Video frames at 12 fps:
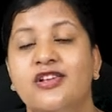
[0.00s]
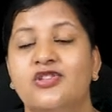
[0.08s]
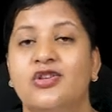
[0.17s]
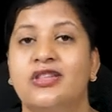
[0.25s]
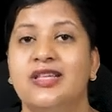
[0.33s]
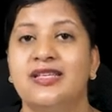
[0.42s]

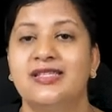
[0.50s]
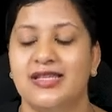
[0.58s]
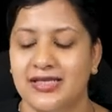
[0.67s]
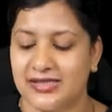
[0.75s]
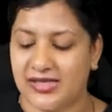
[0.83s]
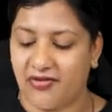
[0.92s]
So this
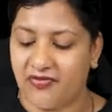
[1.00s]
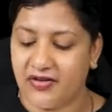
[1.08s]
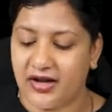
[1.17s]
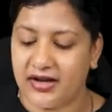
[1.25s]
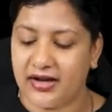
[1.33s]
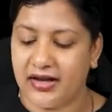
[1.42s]
is
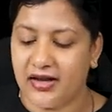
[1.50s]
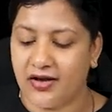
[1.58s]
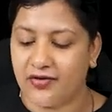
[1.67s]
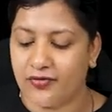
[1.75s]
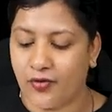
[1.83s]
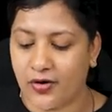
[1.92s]
definitely
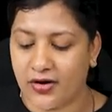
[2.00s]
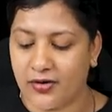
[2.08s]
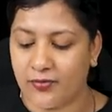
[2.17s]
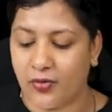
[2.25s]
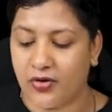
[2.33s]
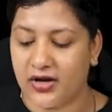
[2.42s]
a
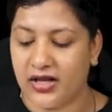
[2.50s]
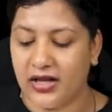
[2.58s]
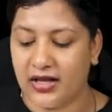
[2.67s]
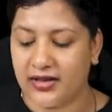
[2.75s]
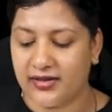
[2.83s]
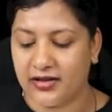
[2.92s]
foreign body
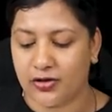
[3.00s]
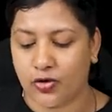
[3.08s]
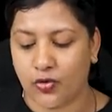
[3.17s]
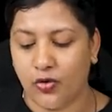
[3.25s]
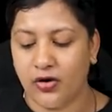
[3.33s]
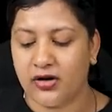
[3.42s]
in the
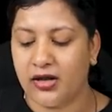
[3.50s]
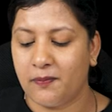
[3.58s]
throat.